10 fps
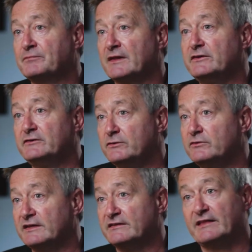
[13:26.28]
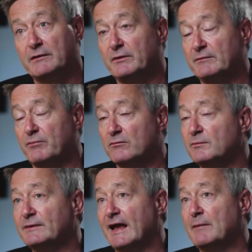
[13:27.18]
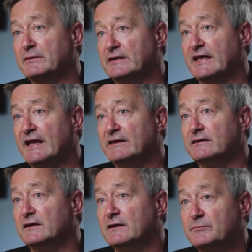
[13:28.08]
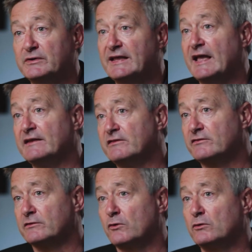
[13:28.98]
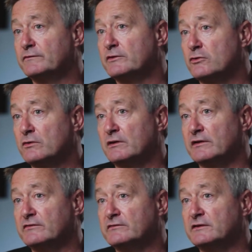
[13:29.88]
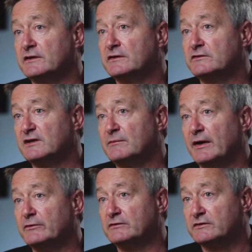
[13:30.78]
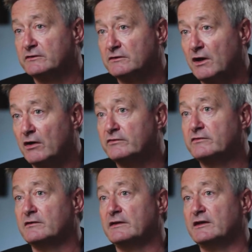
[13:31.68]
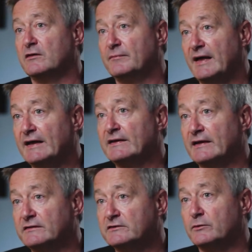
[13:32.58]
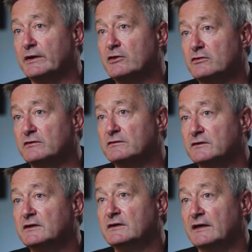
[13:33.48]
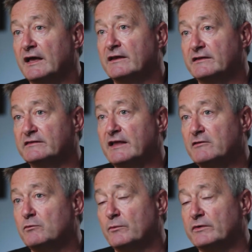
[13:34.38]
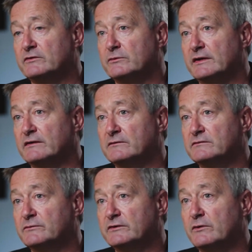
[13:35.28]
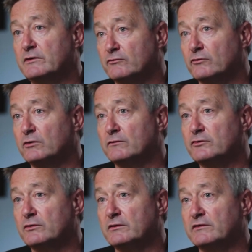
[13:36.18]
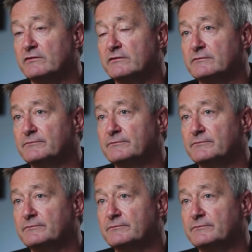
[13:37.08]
I do think that will probably happen again, but again, it's the role of a journalist to come out and to constantly come back and to question, and I think that's what we're doing. We're doing the role of journalists.